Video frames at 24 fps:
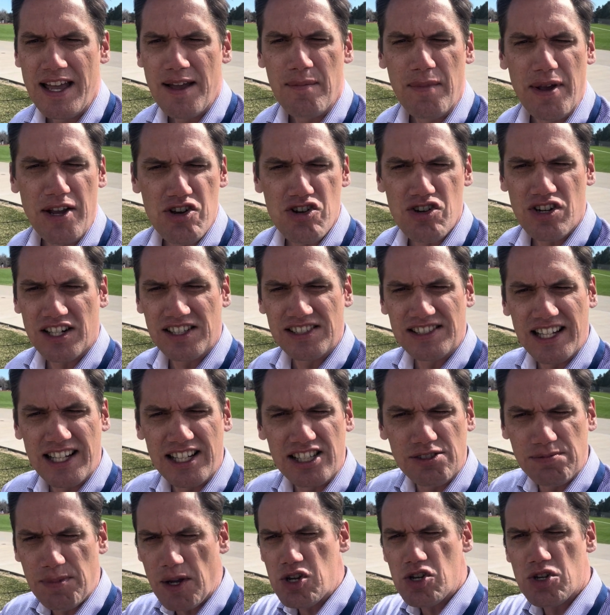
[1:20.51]
Make sure to say a
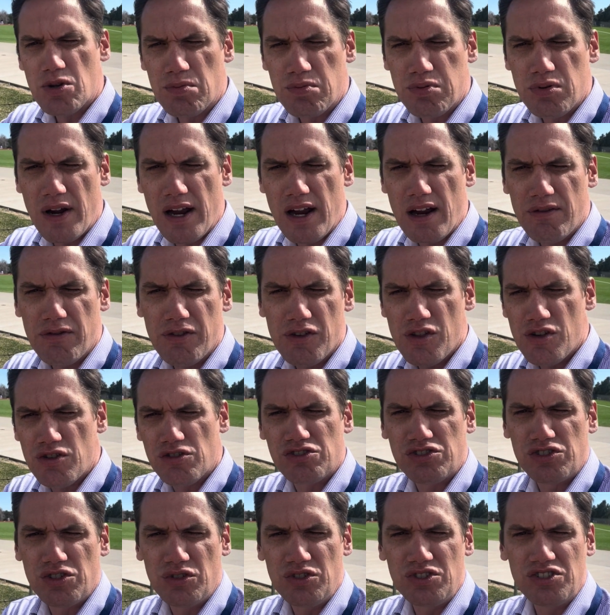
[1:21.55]
special prayer for those
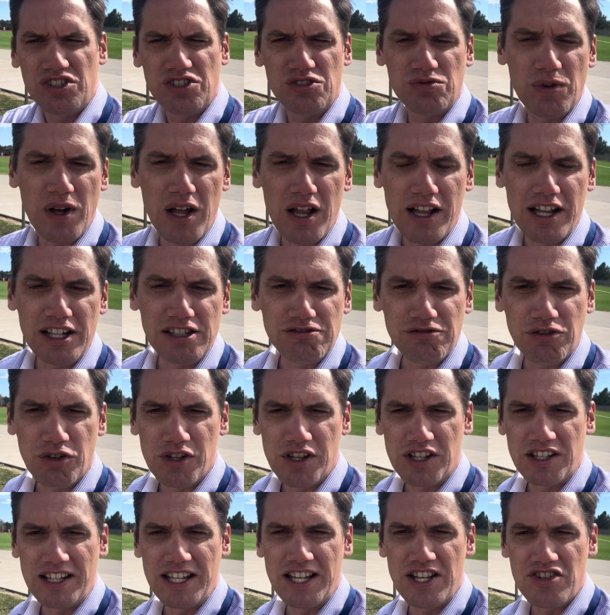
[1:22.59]
students as well as for
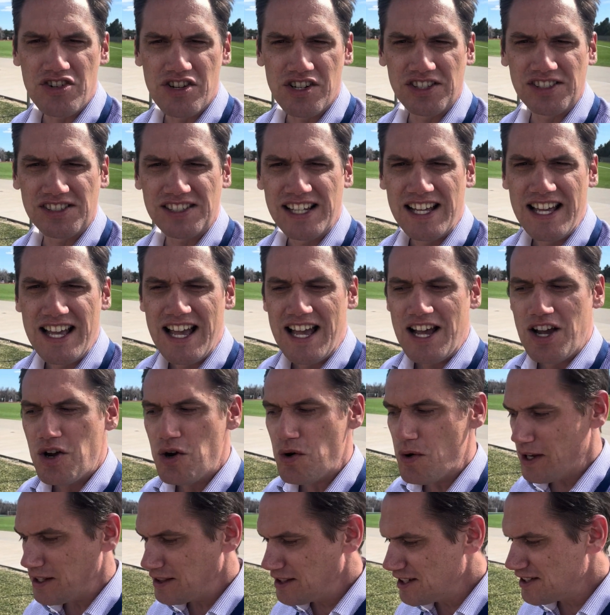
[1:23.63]
the teachers
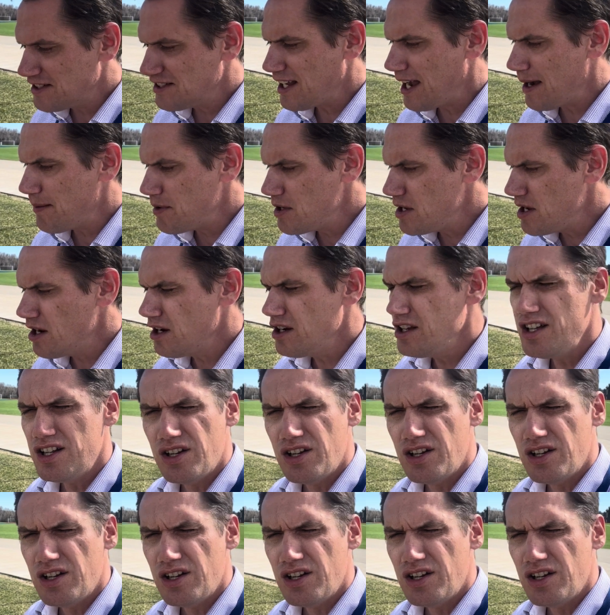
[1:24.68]
who at this time of year,